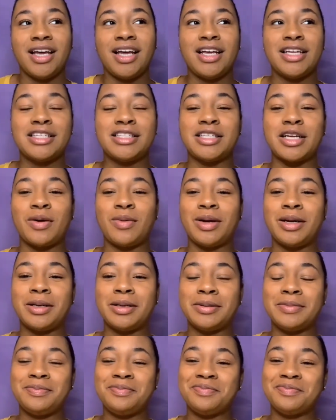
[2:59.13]

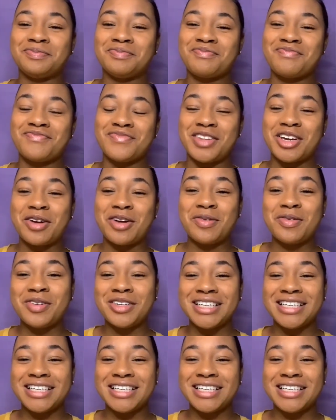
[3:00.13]
So, we was just